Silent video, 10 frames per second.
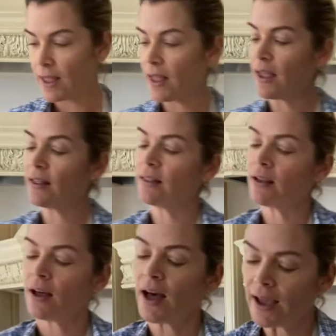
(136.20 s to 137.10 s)
And
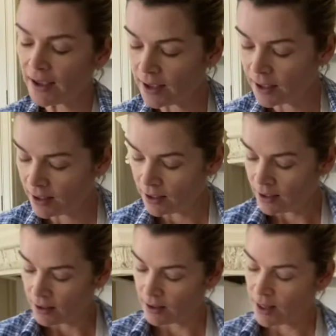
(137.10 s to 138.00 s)
I
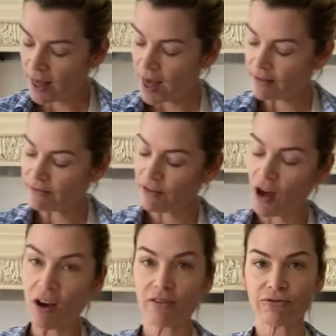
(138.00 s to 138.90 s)
have
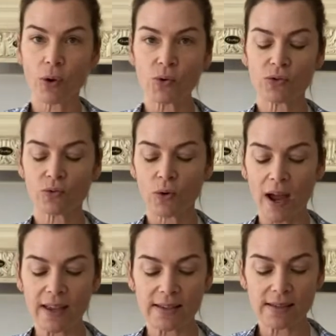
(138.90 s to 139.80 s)
uh, frozen
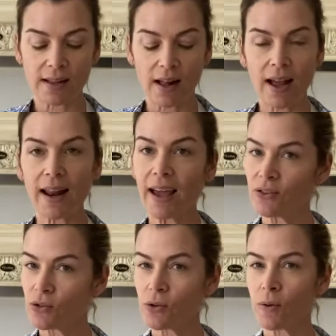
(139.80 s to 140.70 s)
rice. I like
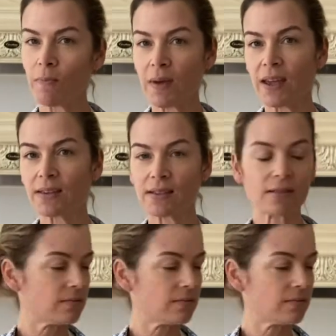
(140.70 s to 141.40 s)
to do mix.